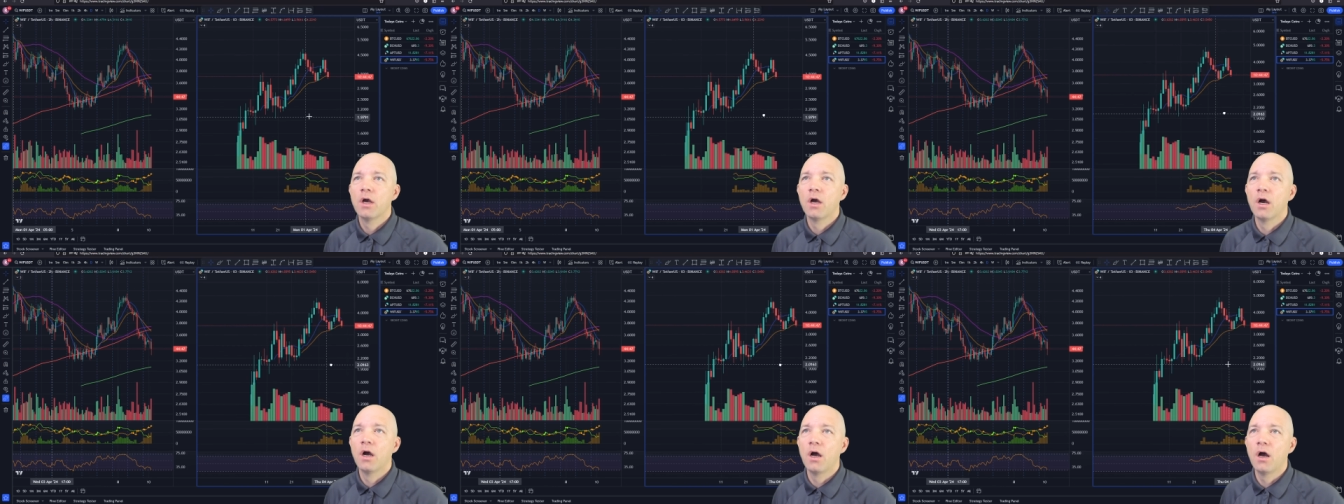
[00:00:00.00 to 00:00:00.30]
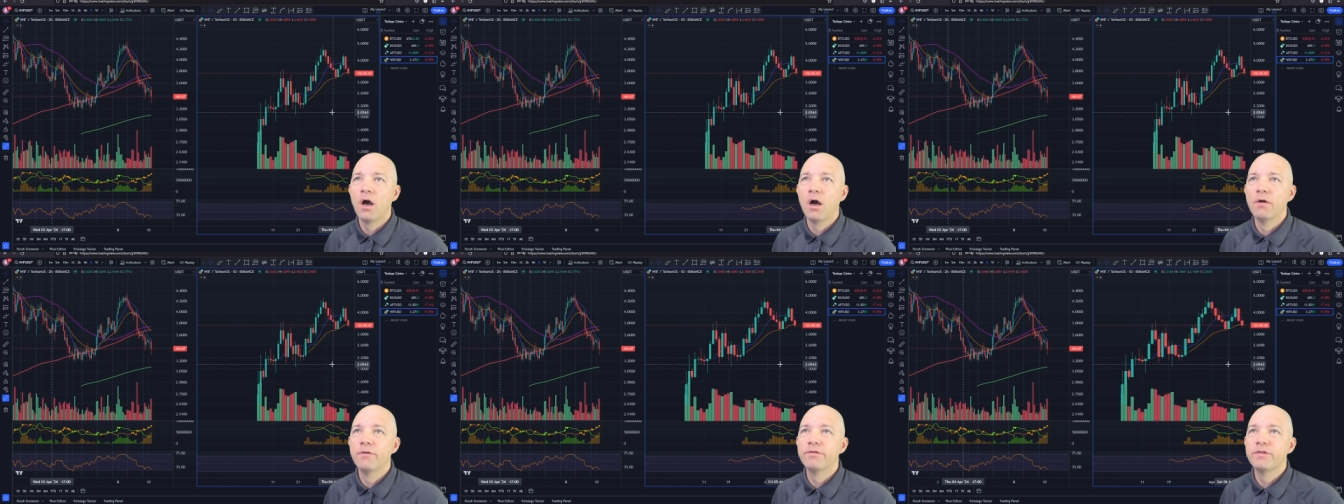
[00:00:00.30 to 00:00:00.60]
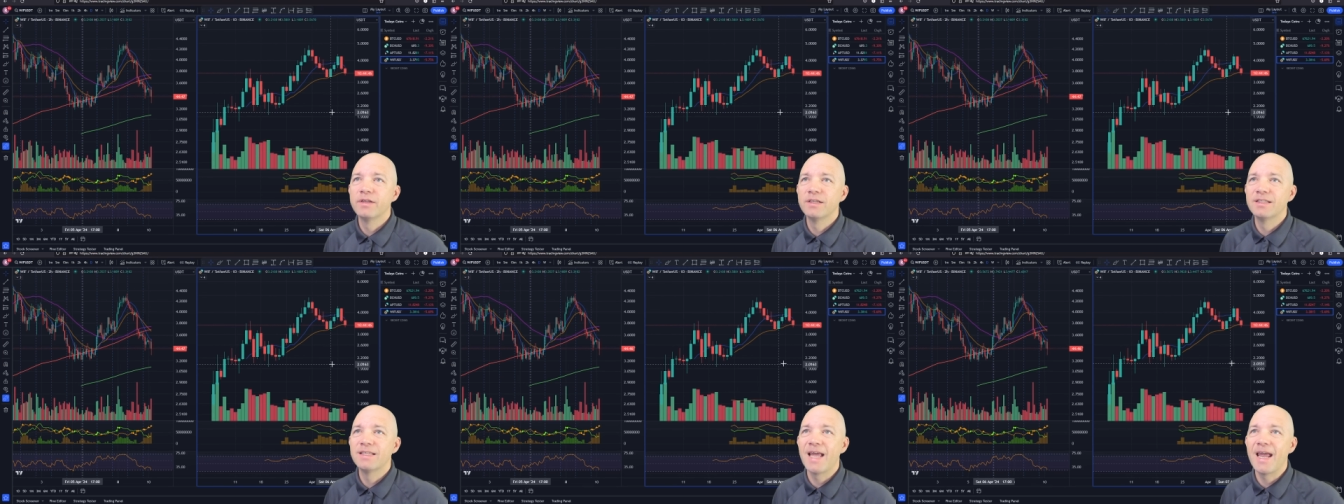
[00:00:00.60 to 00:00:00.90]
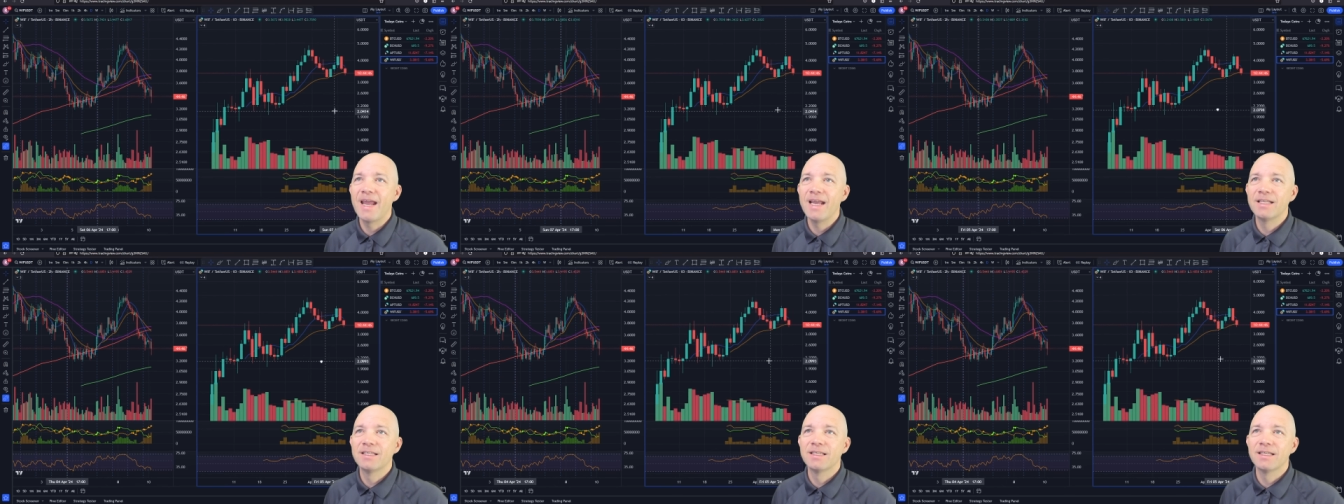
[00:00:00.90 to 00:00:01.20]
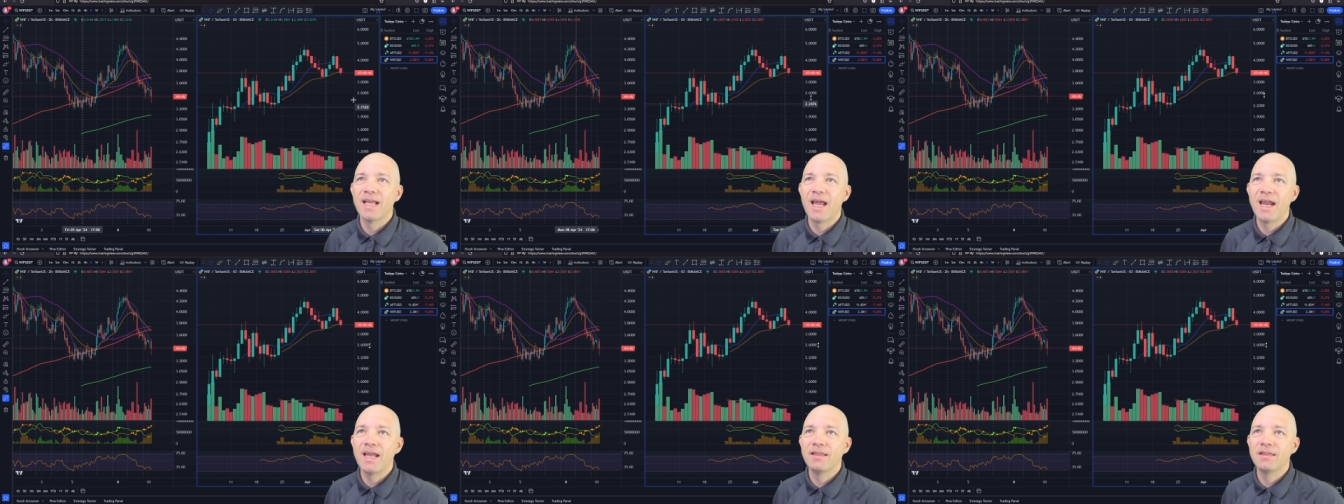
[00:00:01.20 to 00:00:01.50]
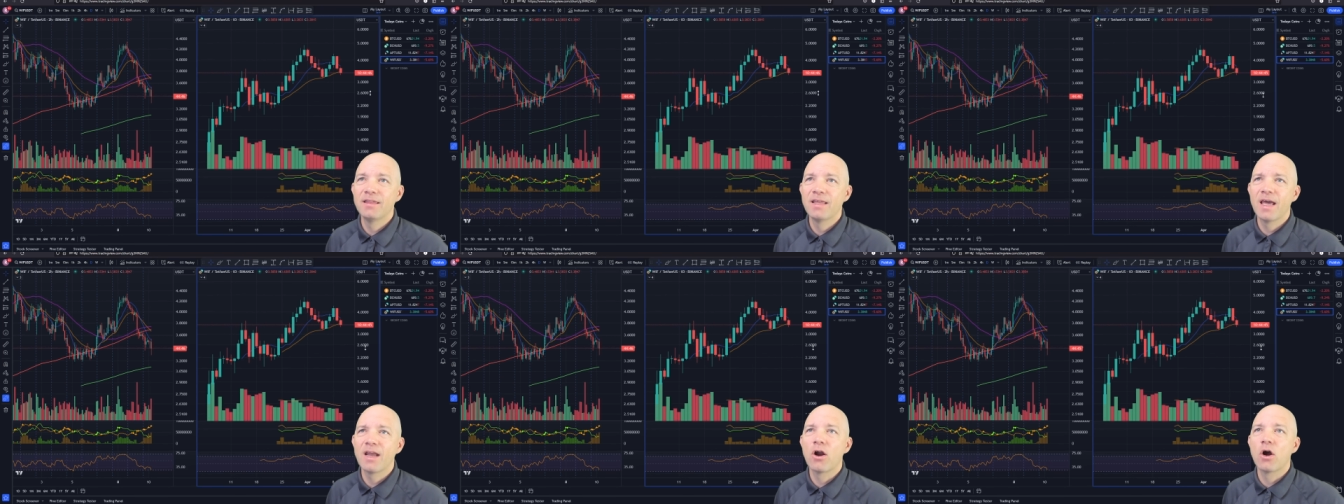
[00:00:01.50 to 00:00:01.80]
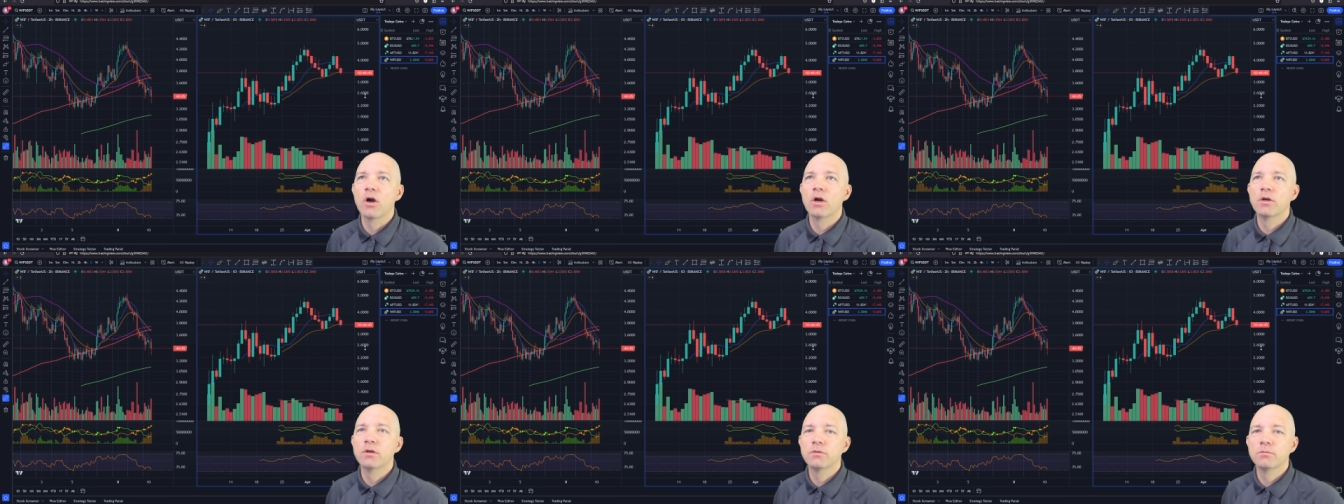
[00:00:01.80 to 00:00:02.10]
of the day today that
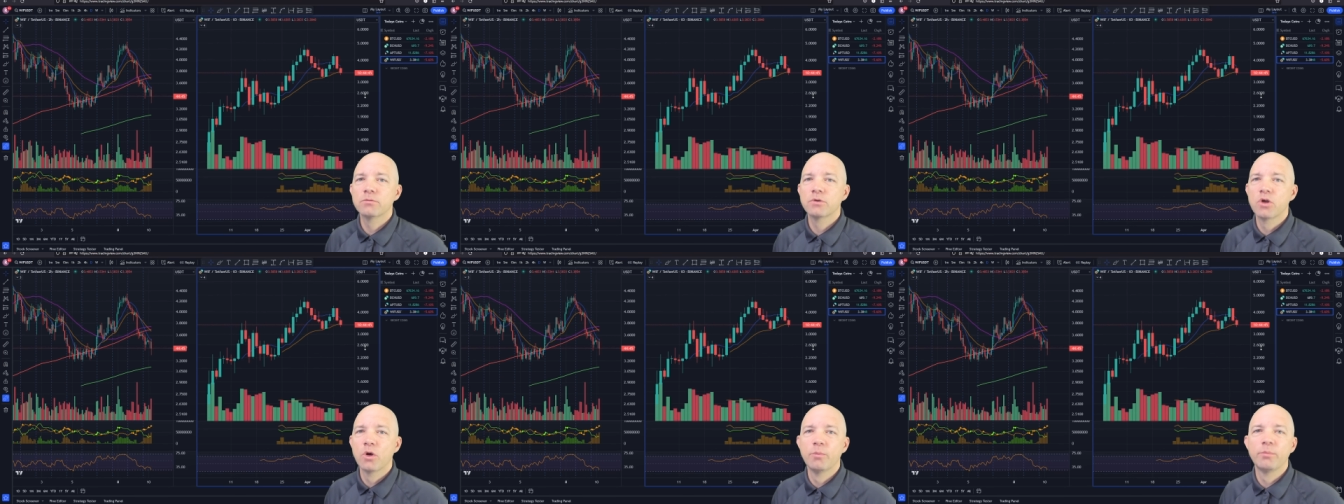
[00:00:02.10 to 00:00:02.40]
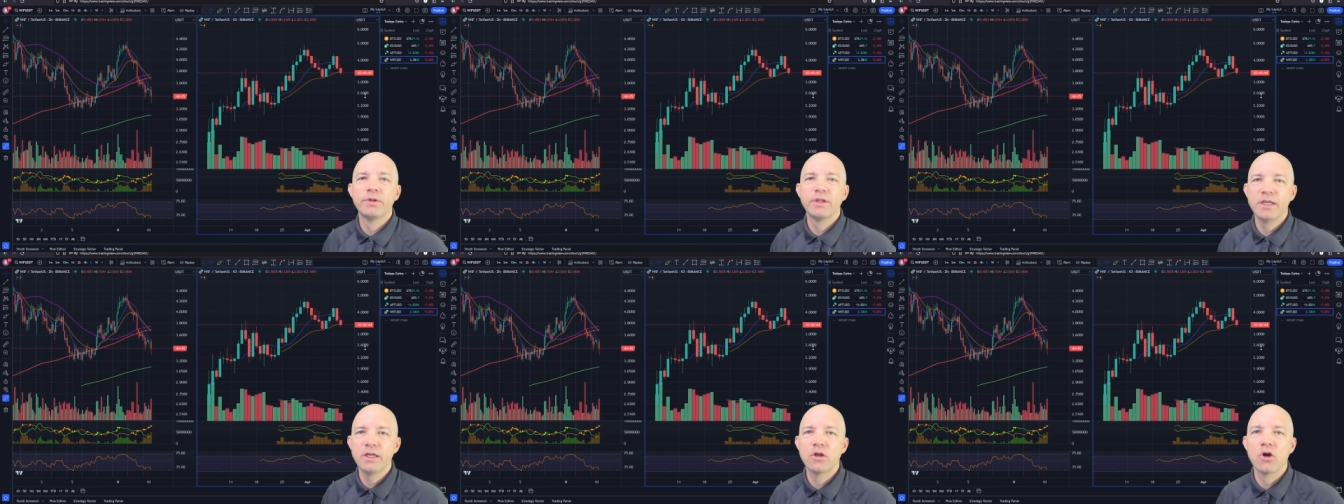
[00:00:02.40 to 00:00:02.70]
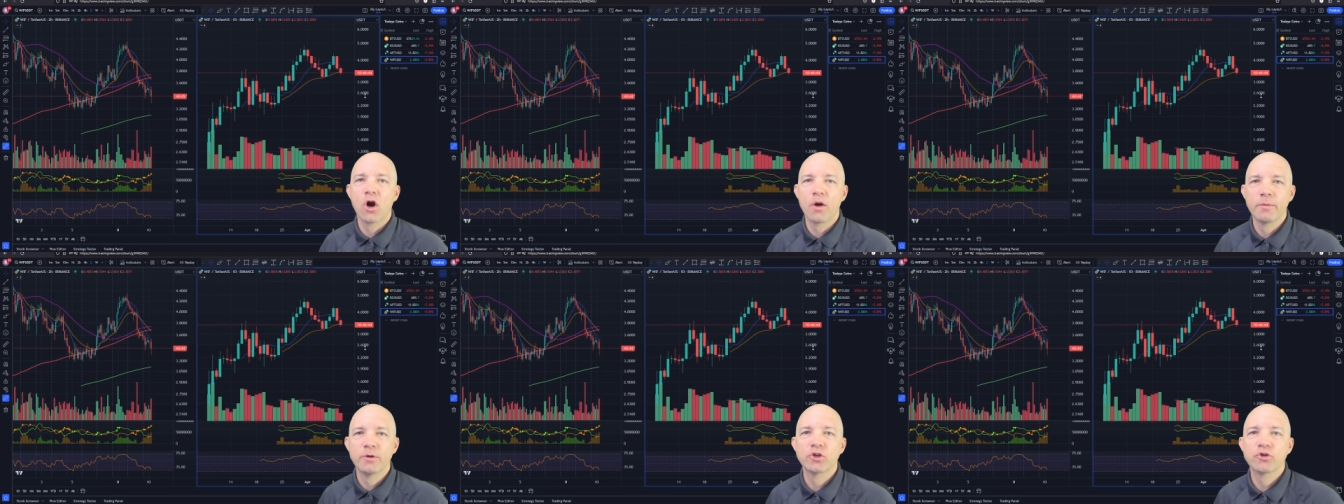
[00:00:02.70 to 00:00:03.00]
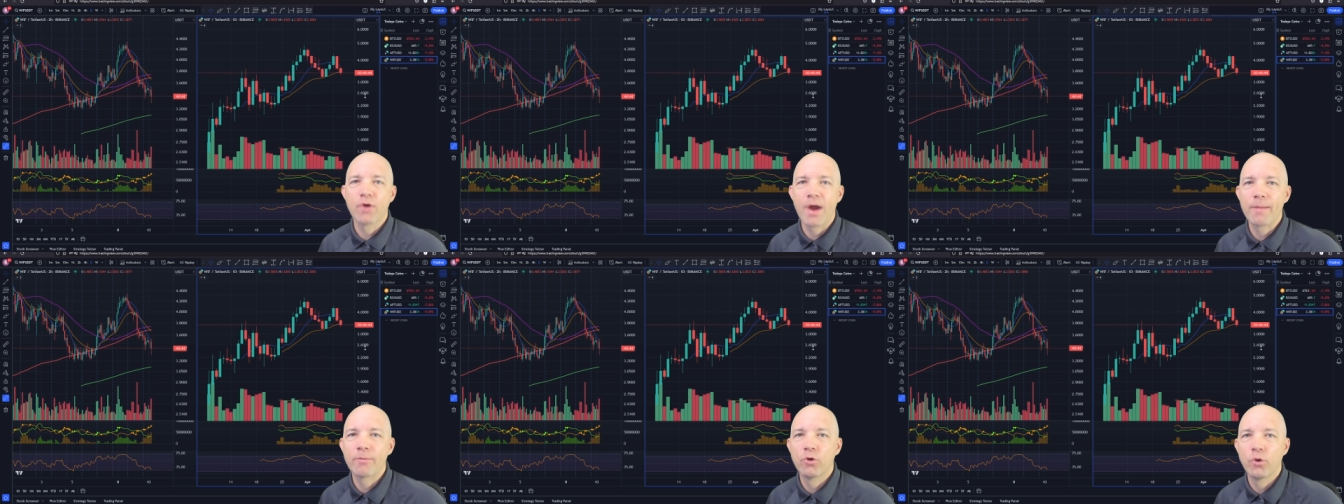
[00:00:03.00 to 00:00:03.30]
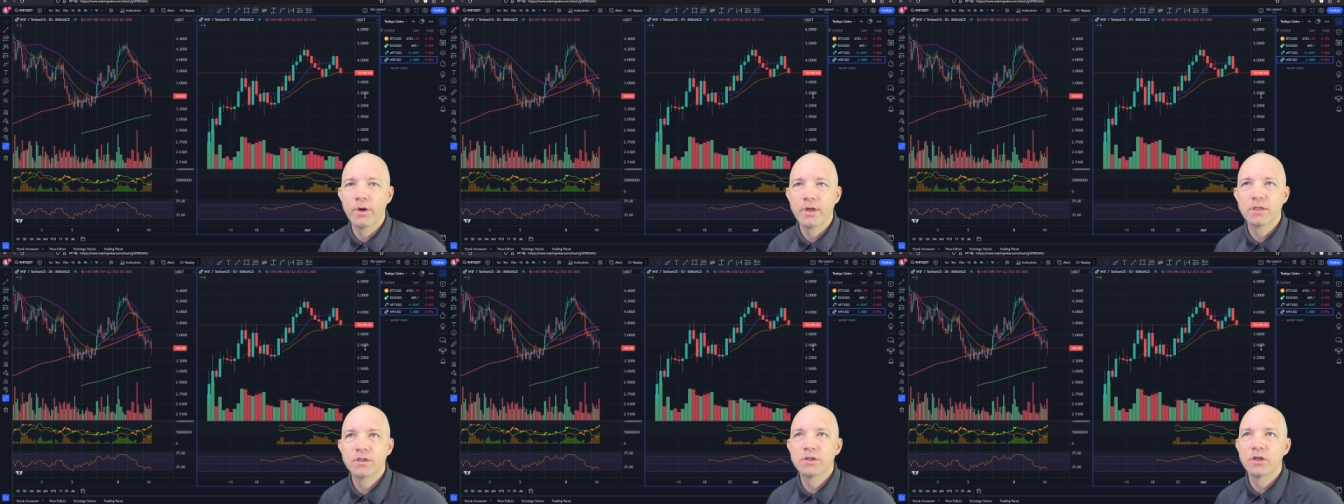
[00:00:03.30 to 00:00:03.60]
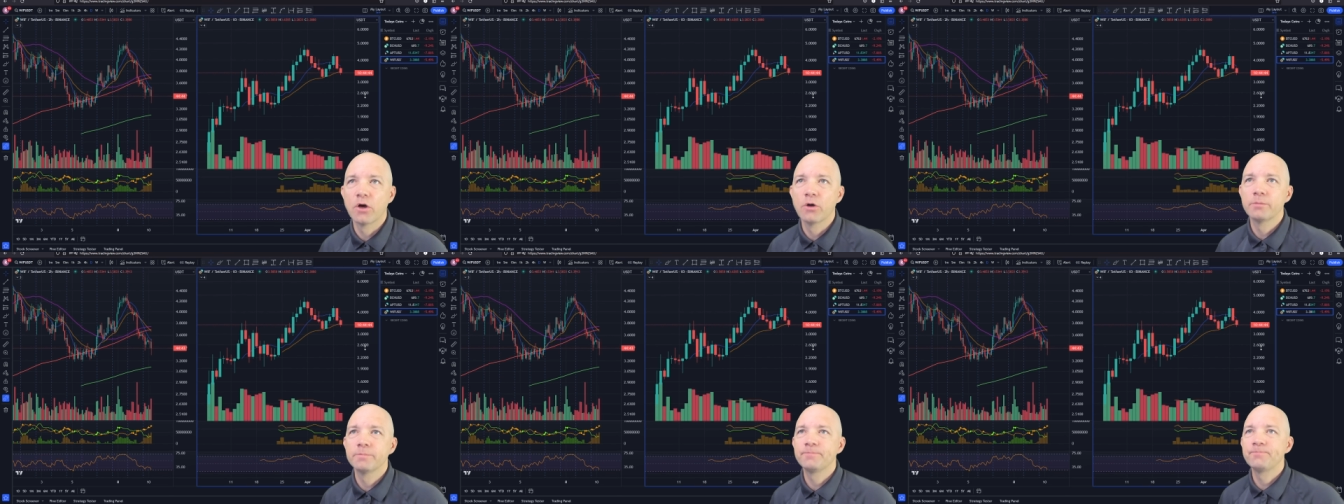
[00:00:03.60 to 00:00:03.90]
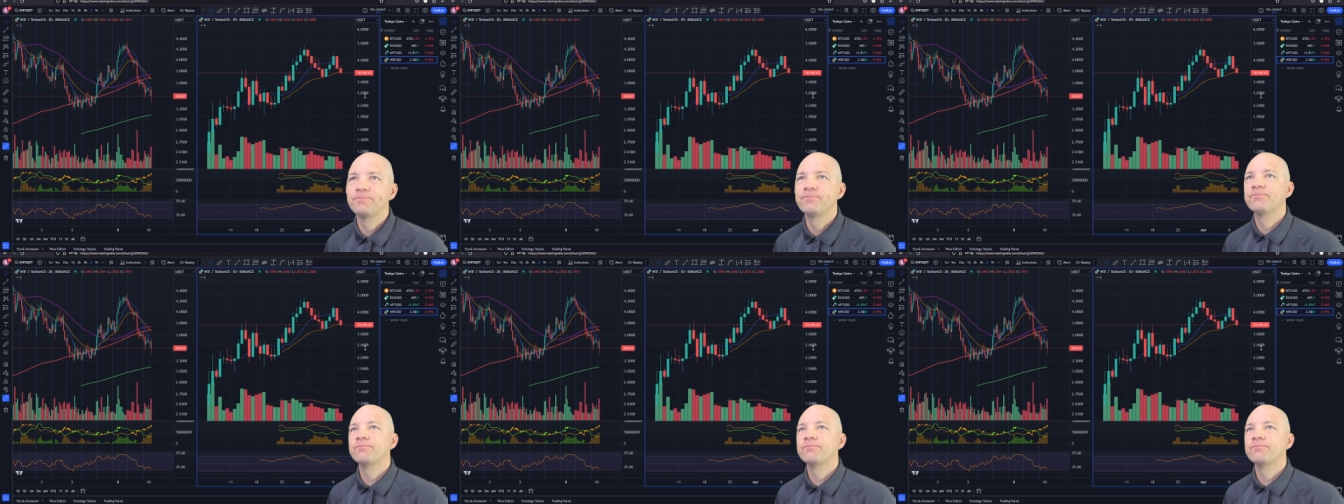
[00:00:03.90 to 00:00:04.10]
aren't complete garbage crap coins. So,